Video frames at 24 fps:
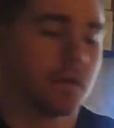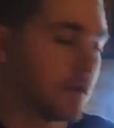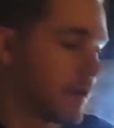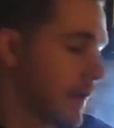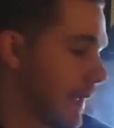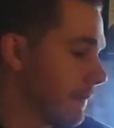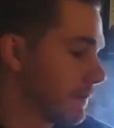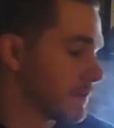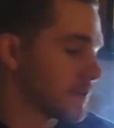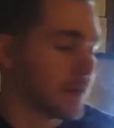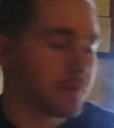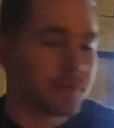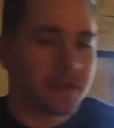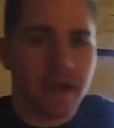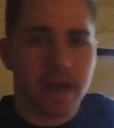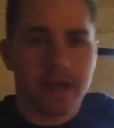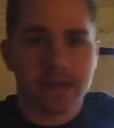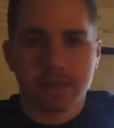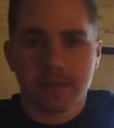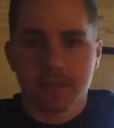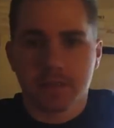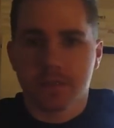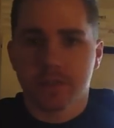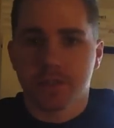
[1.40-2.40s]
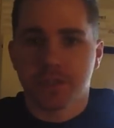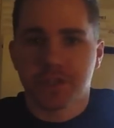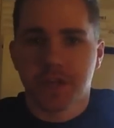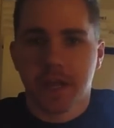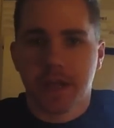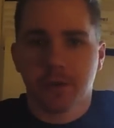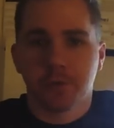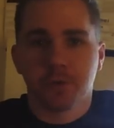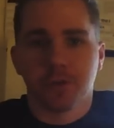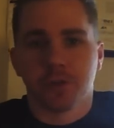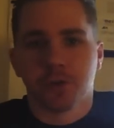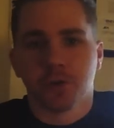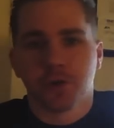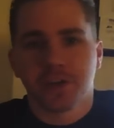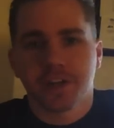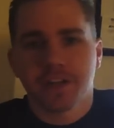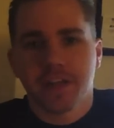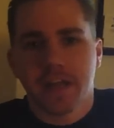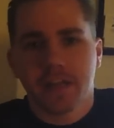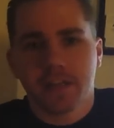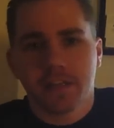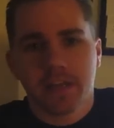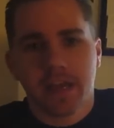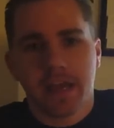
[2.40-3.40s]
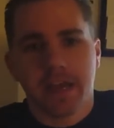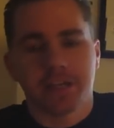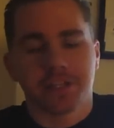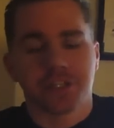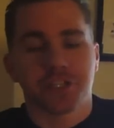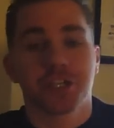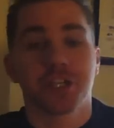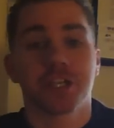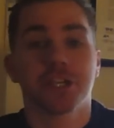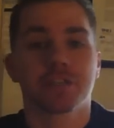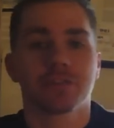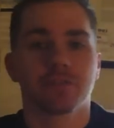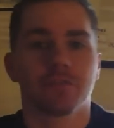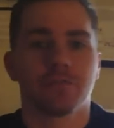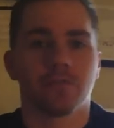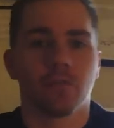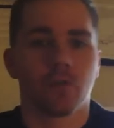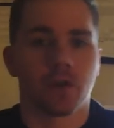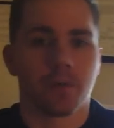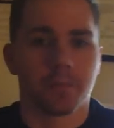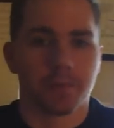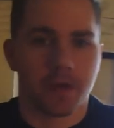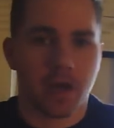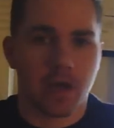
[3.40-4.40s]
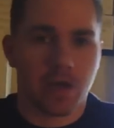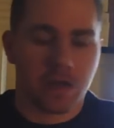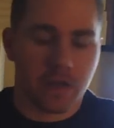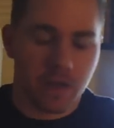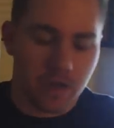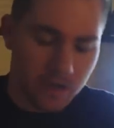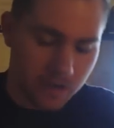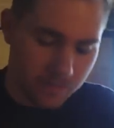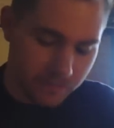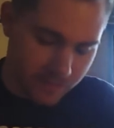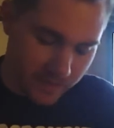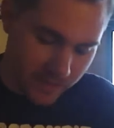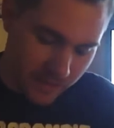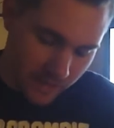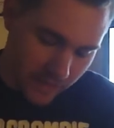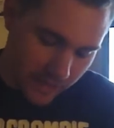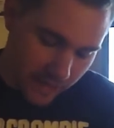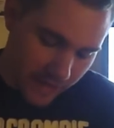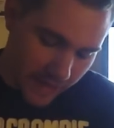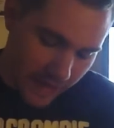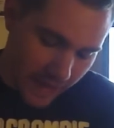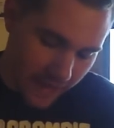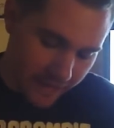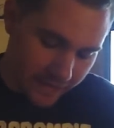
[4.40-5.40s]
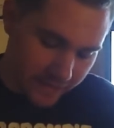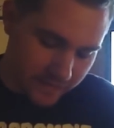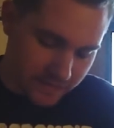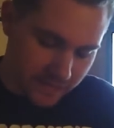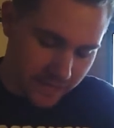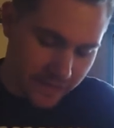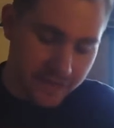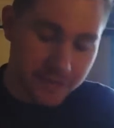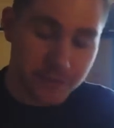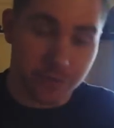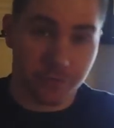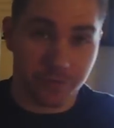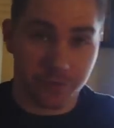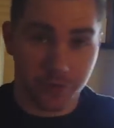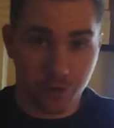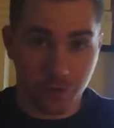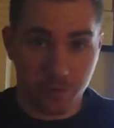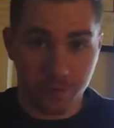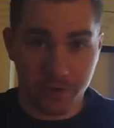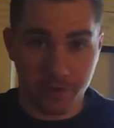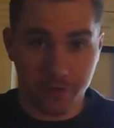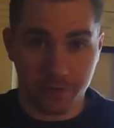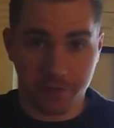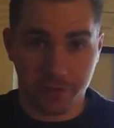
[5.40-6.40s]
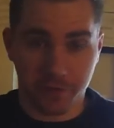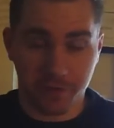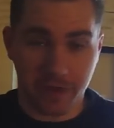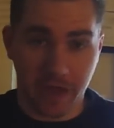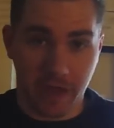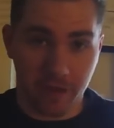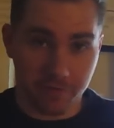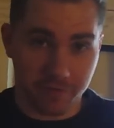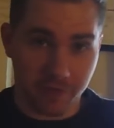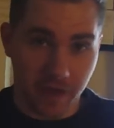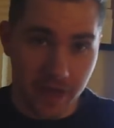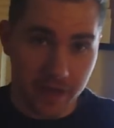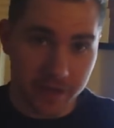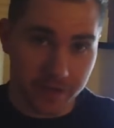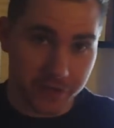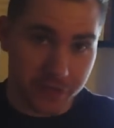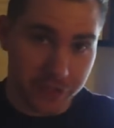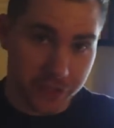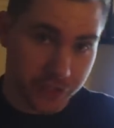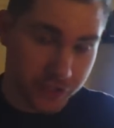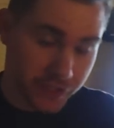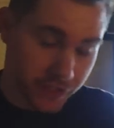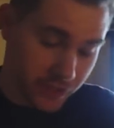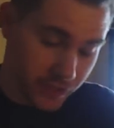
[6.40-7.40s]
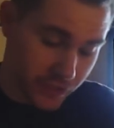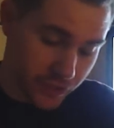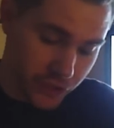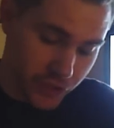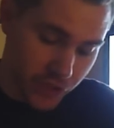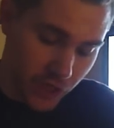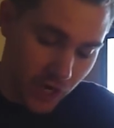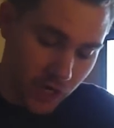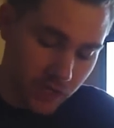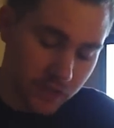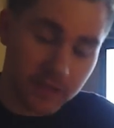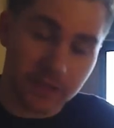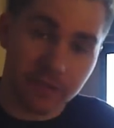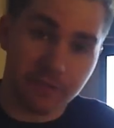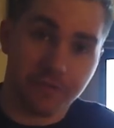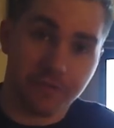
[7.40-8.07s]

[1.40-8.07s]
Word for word: Hey, what's up guys? This is Jake with Hookah Daily and ShishaForum.com. And in today's review, we'll be reviewing Al Fakher's chocolate